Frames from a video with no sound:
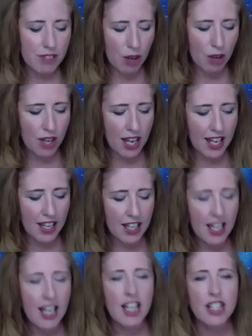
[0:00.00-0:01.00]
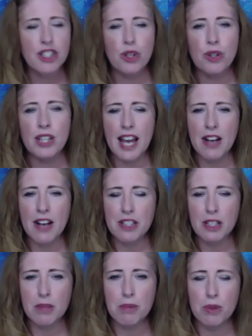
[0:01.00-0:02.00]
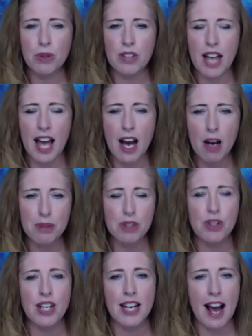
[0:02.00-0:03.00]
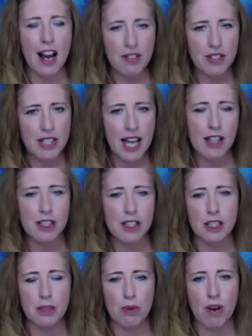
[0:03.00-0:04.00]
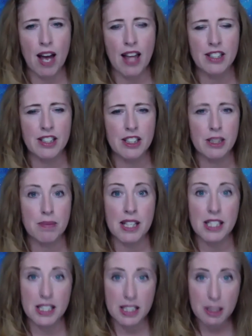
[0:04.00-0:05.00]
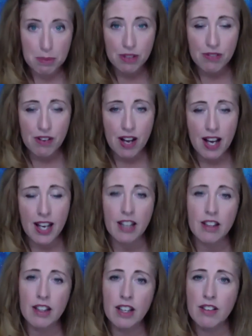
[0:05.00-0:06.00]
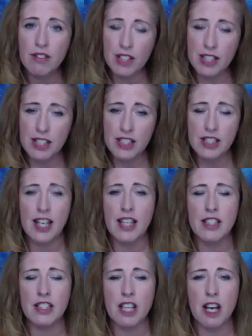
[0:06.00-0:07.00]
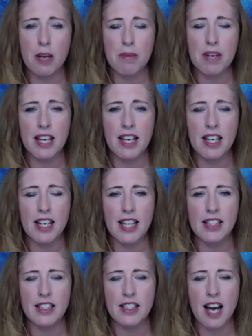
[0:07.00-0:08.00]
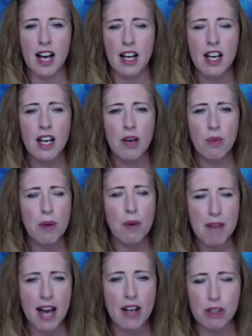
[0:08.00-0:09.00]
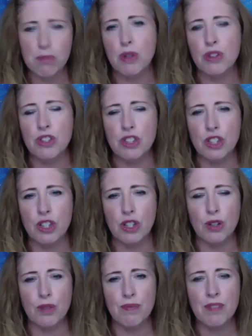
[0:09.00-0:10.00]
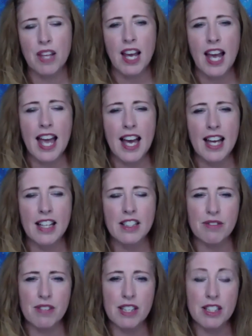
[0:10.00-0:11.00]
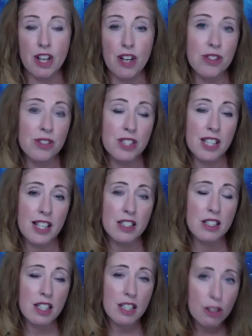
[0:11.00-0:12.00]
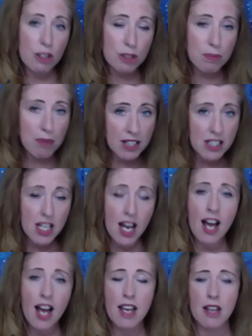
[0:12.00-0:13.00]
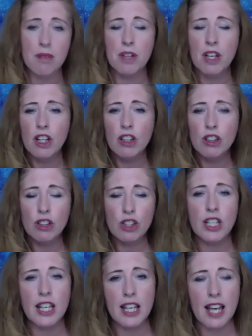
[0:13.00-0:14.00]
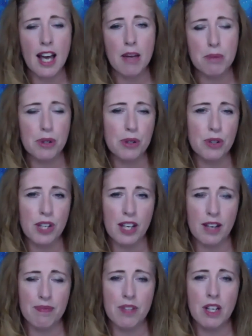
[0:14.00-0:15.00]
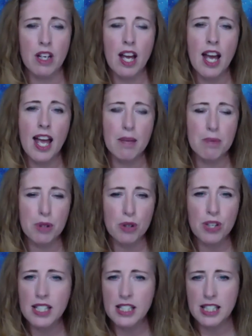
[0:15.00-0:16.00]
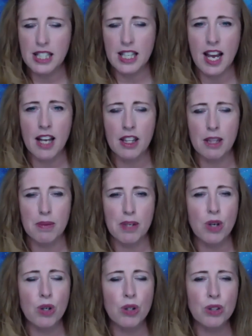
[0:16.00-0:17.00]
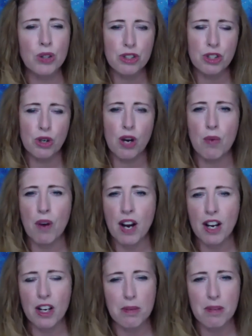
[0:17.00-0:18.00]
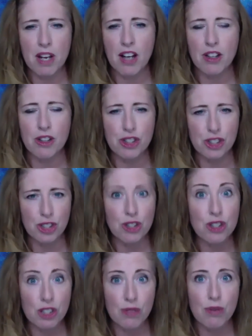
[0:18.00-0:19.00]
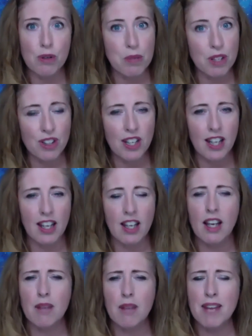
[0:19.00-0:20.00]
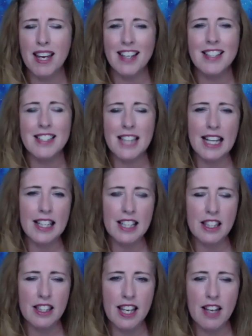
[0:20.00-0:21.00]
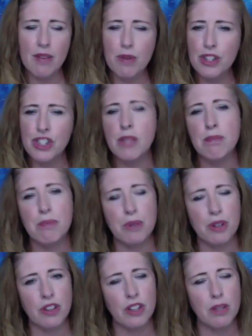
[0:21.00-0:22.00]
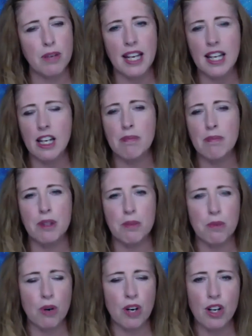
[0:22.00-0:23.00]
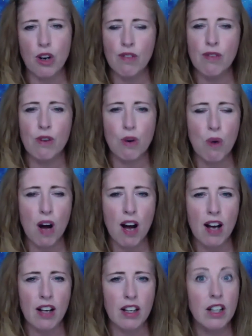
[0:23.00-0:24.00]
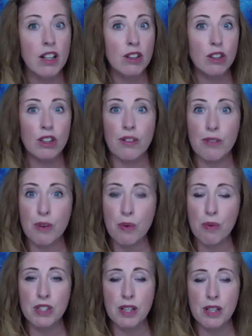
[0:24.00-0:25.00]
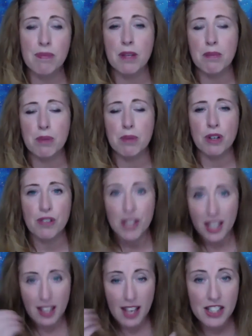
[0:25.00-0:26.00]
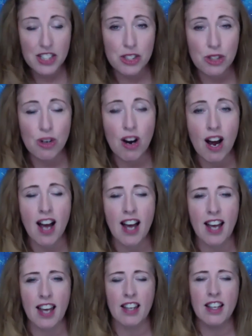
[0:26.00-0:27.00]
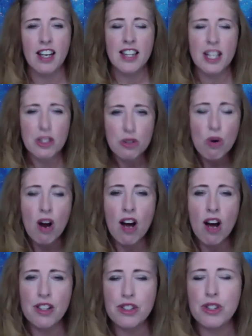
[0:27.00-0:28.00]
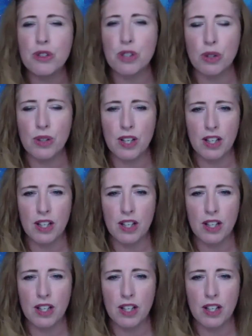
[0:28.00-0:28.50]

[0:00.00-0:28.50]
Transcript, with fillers: Okay, so the counting moon helps you get out of analysis paralysis by simplifying. Venus says, come in and uh, what matters most to you. And Venus also says, you know, spend time looking at beauty. And beauty is in the eye of the beholder. So I want you to be on your search for beauty. Make it a daily thing, real simple. You might get up in the morning, go for a walk, look for something beautiful that catches your eye, that draws you to it.